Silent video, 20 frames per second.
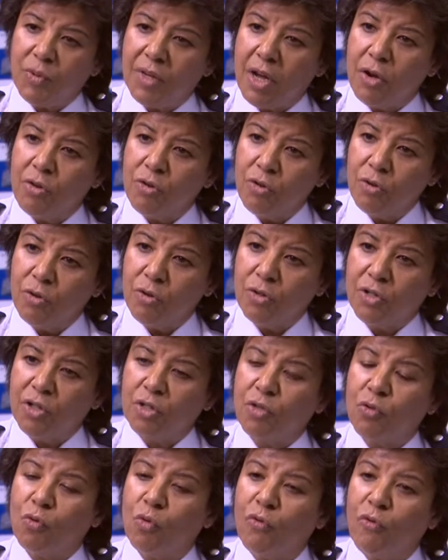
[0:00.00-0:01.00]
we now use
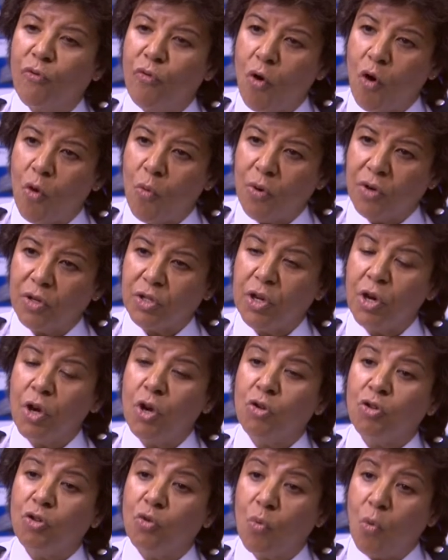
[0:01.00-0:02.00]
is to go forward
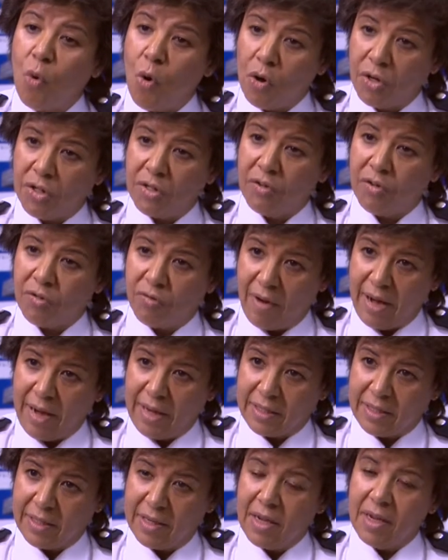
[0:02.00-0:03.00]
towards the
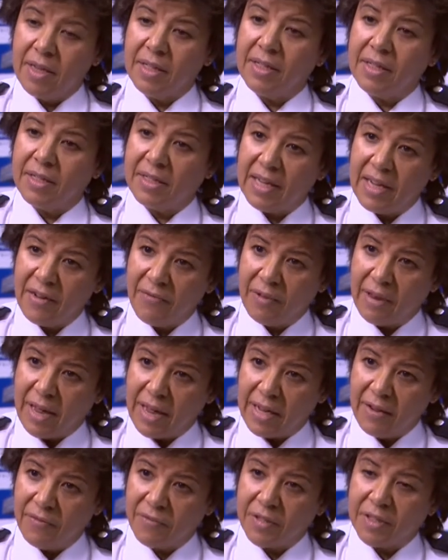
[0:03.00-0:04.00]
threat to save
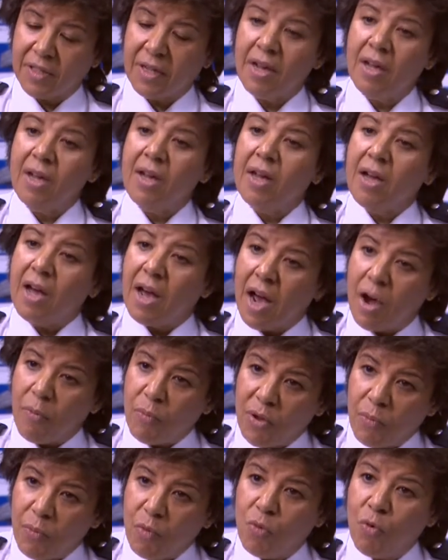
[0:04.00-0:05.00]
lives, and
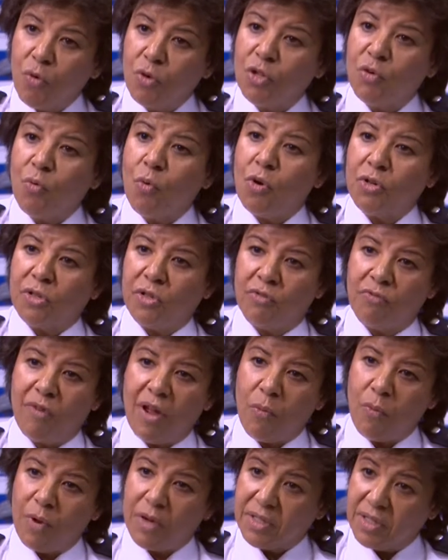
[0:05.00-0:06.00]
we will go towards the
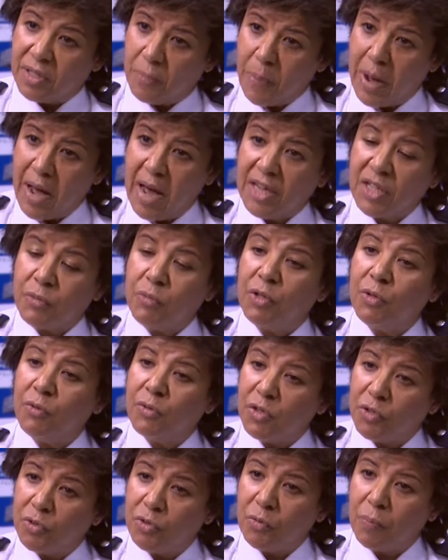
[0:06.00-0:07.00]
threat, whereas in the past we would
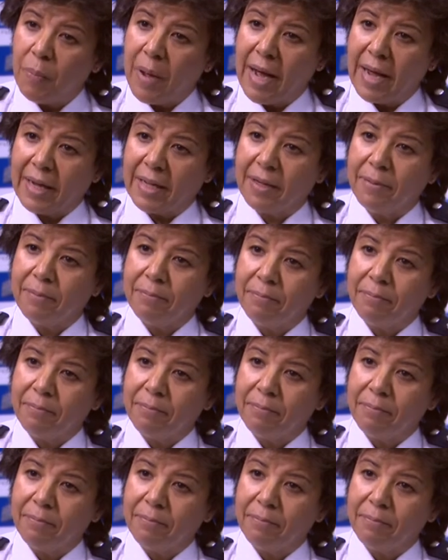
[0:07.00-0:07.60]
have stood back.